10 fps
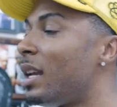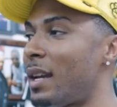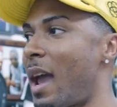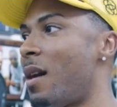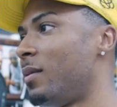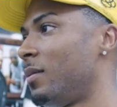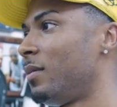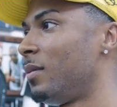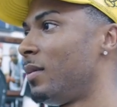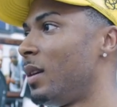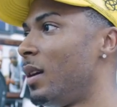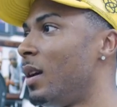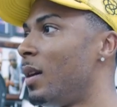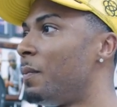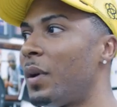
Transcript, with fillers: In and out. Mm-hmm.